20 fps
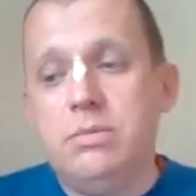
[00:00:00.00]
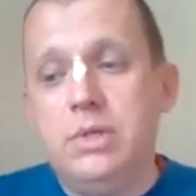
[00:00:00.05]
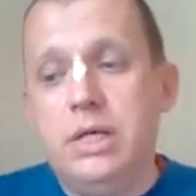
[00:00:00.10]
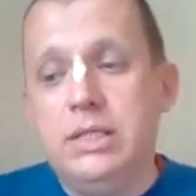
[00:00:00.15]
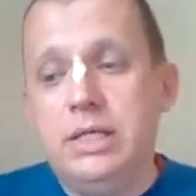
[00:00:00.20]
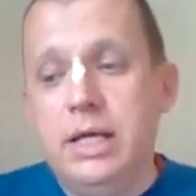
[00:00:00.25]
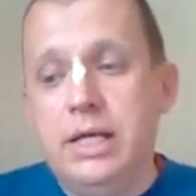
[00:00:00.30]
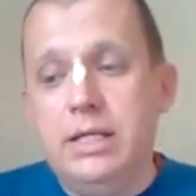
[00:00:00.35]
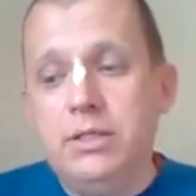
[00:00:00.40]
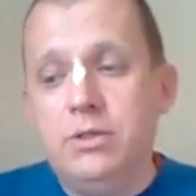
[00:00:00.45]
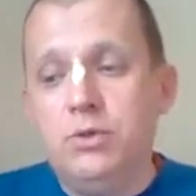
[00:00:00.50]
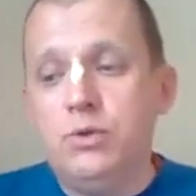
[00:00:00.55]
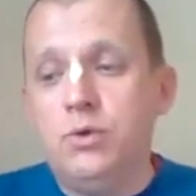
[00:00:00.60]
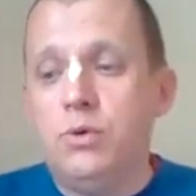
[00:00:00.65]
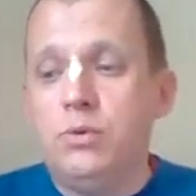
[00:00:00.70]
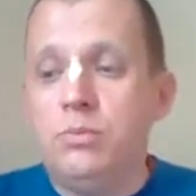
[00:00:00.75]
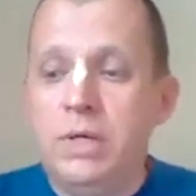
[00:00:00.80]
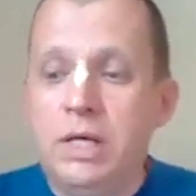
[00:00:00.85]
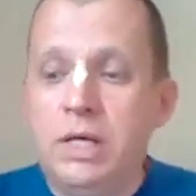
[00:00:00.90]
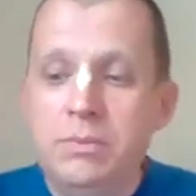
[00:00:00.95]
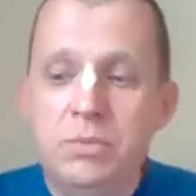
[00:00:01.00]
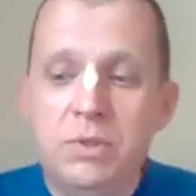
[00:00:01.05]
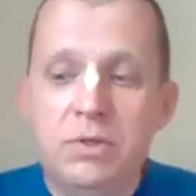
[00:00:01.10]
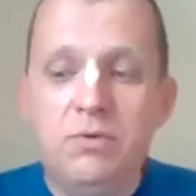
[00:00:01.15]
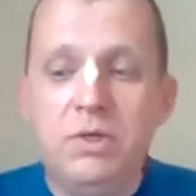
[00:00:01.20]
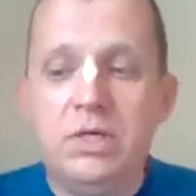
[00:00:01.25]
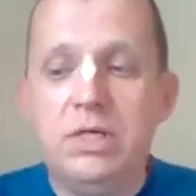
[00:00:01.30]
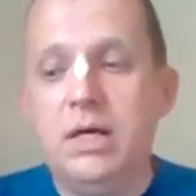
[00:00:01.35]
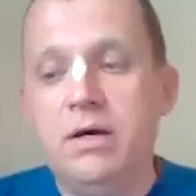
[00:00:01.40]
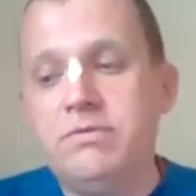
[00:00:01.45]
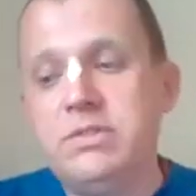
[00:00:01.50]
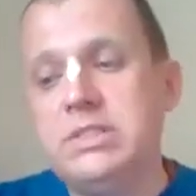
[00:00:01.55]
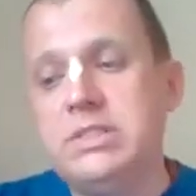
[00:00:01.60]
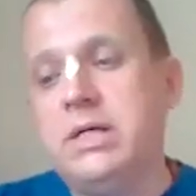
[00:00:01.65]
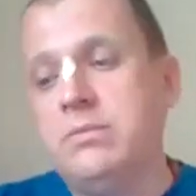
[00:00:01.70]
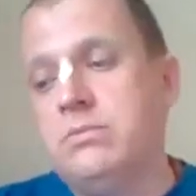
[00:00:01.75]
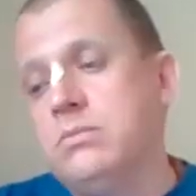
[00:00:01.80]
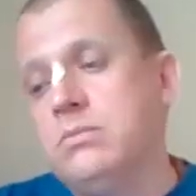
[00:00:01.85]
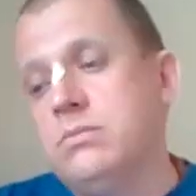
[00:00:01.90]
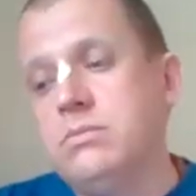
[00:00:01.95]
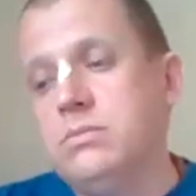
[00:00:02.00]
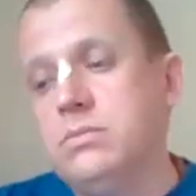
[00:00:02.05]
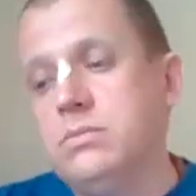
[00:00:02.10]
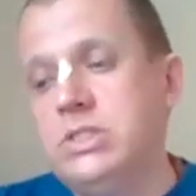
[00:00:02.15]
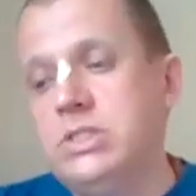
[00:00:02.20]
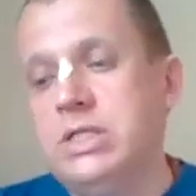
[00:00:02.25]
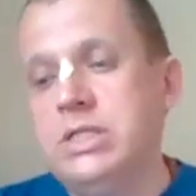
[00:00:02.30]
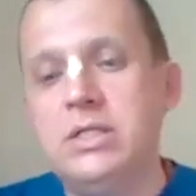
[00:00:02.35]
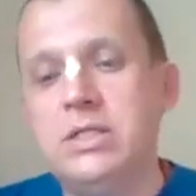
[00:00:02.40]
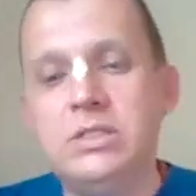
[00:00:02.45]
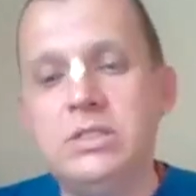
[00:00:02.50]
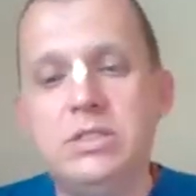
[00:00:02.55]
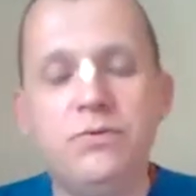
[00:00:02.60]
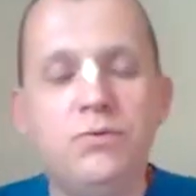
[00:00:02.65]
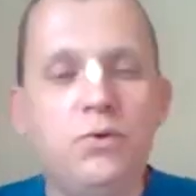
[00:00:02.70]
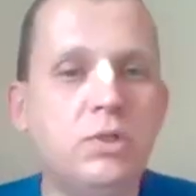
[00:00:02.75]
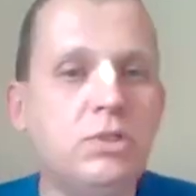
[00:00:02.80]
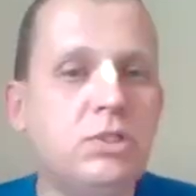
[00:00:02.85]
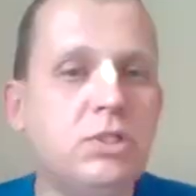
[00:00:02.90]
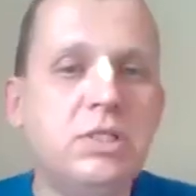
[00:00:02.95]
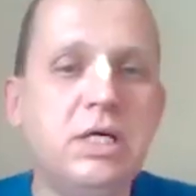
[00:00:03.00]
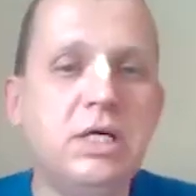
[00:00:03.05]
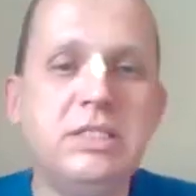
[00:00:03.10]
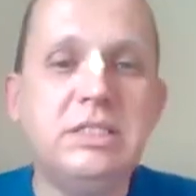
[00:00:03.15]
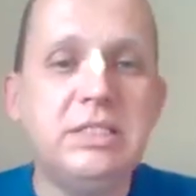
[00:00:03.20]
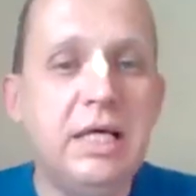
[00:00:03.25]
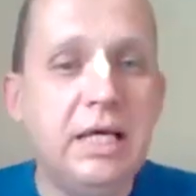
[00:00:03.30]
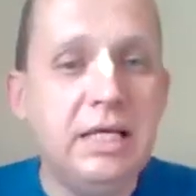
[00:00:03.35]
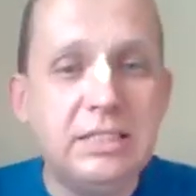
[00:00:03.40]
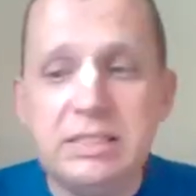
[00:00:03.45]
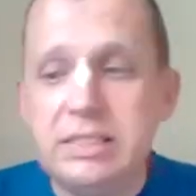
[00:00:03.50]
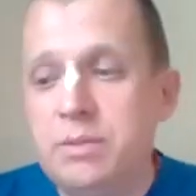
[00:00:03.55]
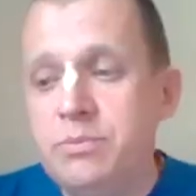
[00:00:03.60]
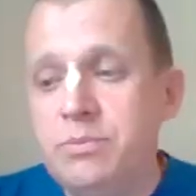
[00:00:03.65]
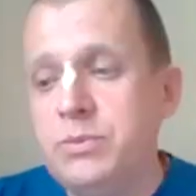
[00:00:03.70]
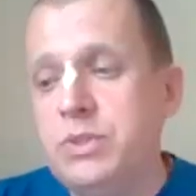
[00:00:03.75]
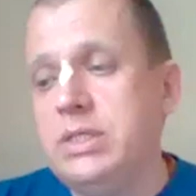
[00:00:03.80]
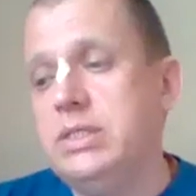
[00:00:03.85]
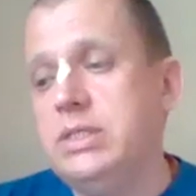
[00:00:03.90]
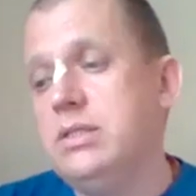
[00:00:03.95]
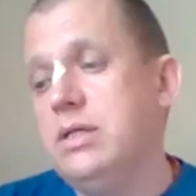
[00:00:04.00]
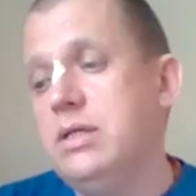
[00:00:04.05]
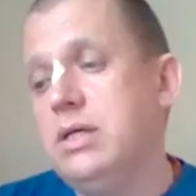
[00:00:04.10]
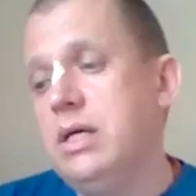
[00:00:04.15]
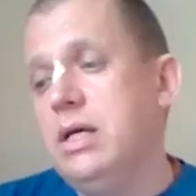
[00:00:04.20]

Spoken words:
again, you know, maybe we have some senior devotees, they say something,